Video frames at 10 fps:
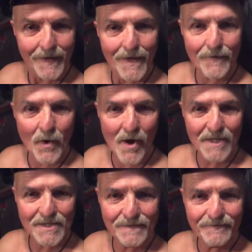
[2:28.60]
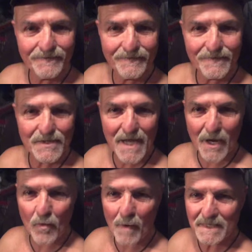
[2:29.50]
Of course. It's got a
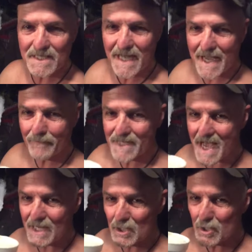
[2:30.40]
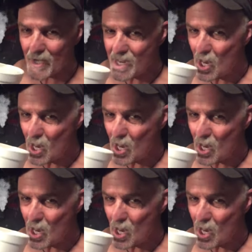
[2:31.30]
woman's name tied to it.